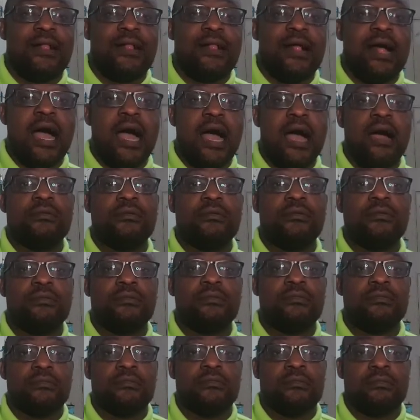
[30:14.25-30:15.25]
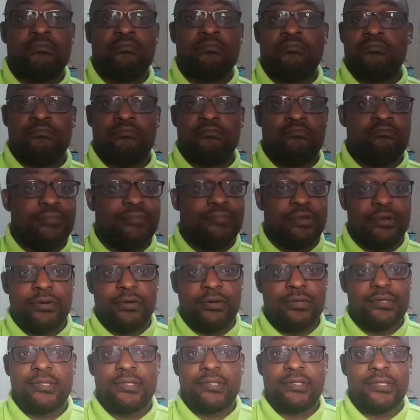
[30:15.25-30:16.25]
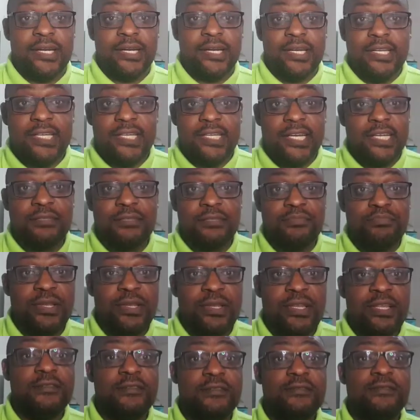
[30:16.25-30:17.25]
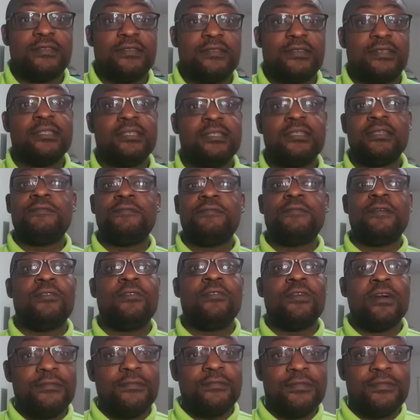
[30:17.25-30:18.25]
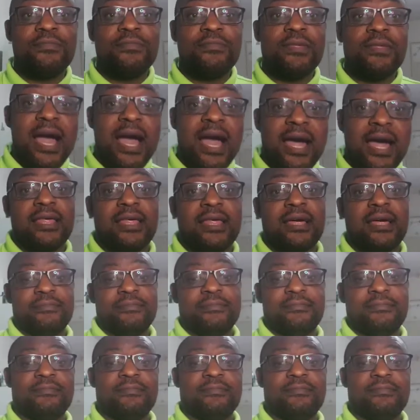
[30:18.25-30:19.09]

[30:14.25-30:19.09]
How? Because religious beliefs differ one from the other.